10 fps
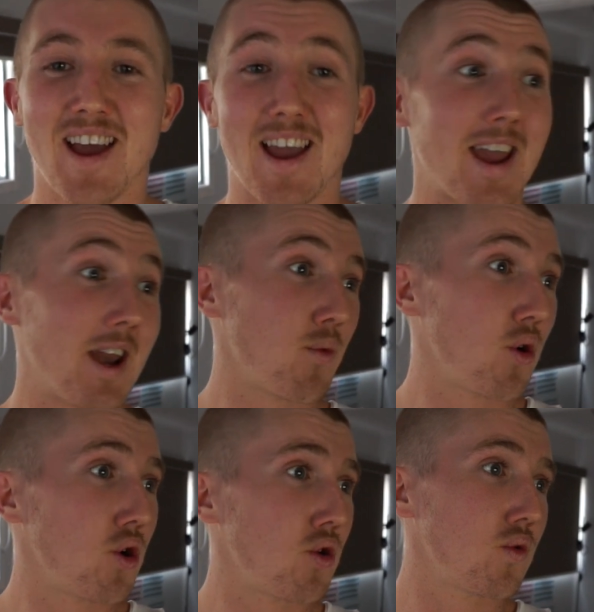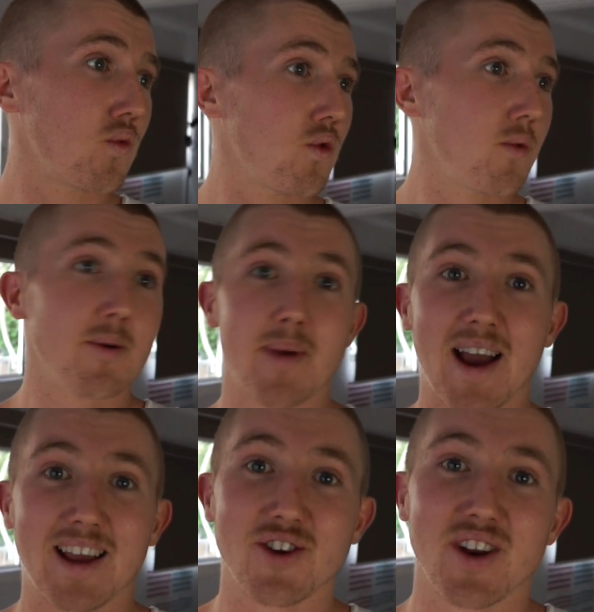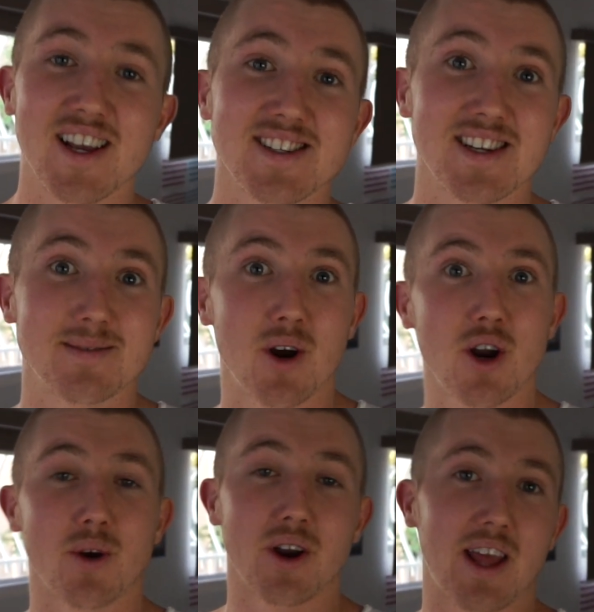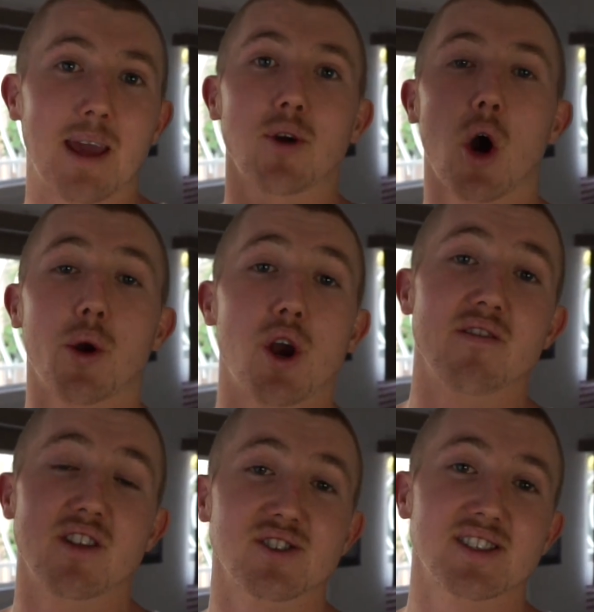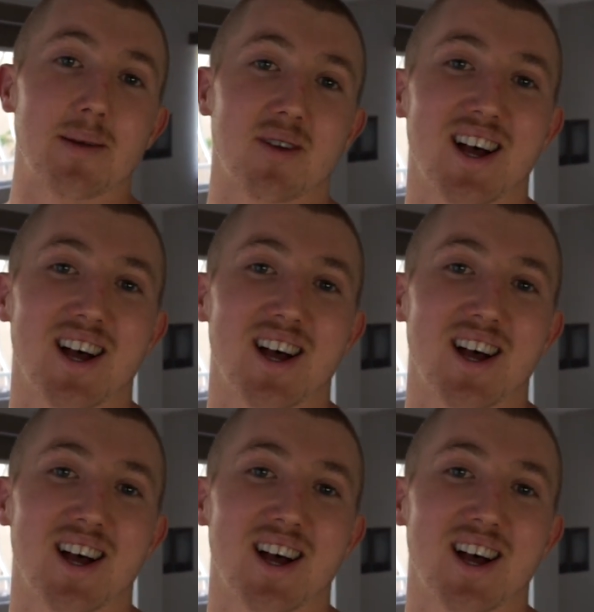and we'll we'll be back in Udacity tomorrow. We're going to keep going over those same